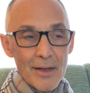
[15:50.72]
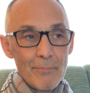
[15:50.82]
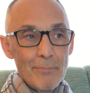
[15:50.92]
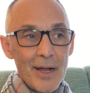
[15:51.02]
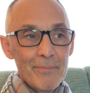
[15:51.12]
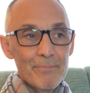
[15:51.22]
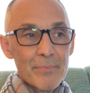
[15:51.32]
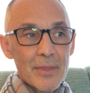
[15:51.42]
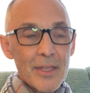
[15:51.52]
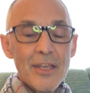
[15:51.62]
But,
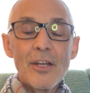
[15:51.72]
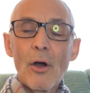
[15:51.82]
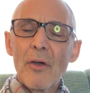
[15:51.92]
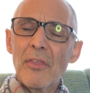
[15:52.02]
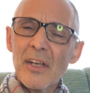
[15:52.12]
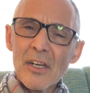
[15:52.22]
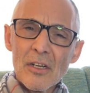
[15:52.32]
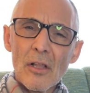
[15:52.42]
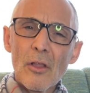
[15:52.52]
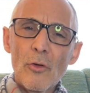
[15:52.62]
I think a
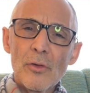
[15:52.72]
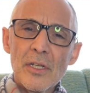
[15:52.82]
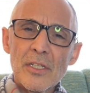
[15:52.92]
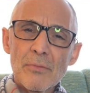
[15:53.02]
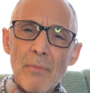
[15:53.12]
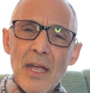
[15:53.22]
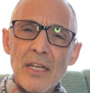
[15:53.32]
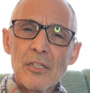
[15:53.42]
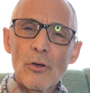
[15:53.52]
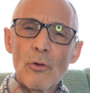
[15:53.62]
cologne is made
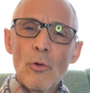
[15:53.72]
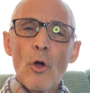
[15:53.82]
to